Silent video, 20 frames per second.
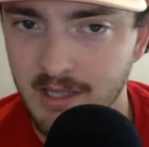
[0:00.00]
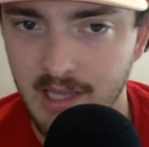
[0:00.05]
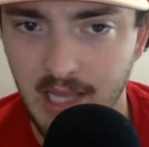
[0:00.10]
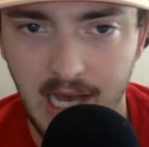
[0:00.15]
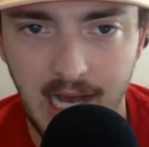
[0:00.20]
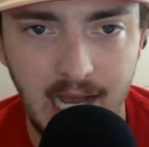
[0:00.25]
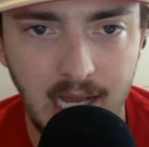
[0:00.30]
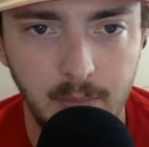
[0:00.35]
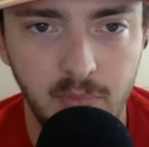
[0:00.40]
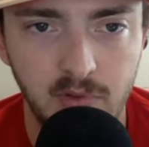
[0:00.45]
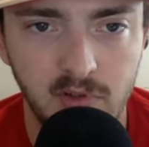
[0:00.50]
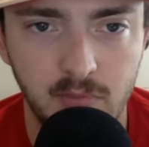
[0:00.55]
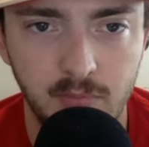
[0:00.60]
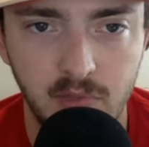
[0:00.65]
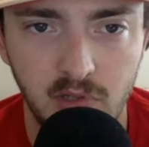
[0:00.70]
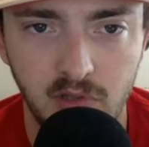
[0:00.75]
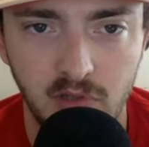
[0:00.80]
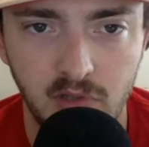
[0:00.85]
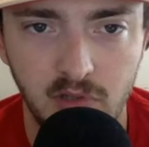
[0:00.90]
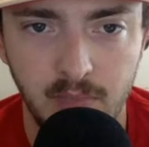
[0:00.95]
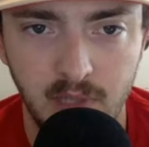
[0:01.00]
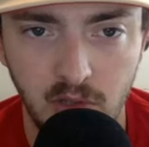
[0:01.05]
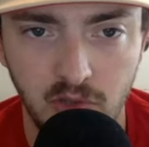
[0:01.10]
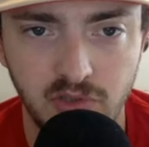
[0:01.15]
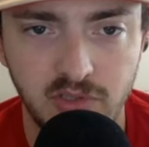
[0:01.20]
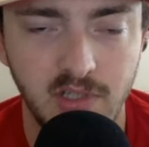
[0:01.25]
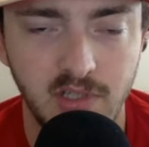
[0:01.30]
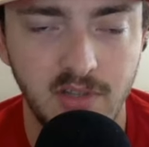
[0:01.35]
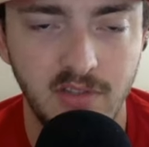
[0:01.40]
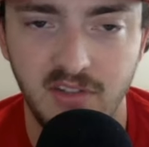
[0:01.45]
The hype has been
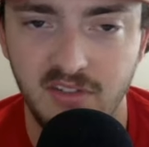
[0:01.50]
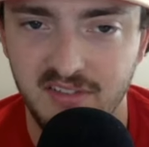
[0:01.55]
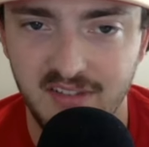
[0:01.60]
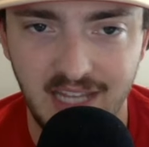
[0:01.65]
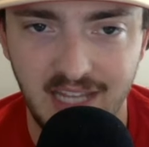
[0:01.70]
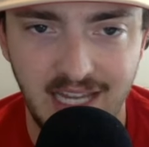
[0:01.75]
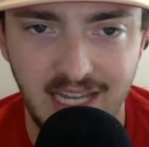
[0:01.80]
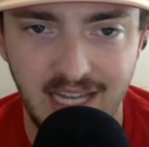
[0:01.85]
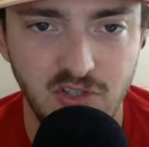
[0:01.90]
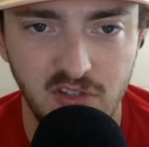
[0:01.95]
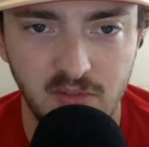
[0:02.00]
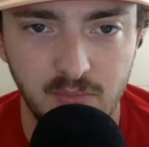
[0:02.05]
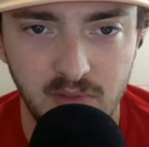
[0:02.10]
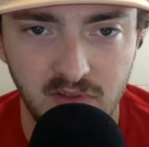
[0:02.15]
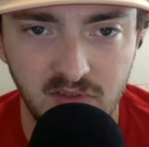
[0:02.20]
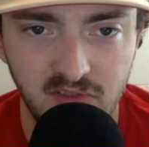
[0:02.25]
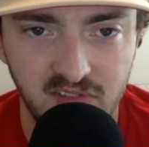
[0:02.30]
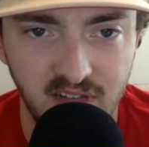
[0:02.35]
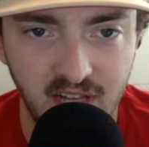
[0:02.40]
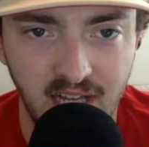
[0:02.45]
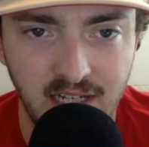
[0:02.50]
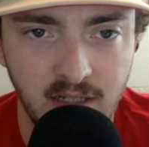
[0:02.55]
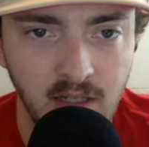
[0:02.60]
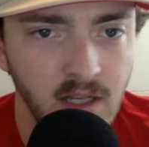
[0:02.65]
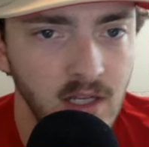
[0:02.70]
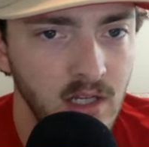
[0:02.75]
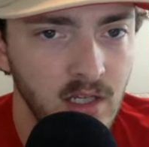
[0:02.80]
built, the stage has been set.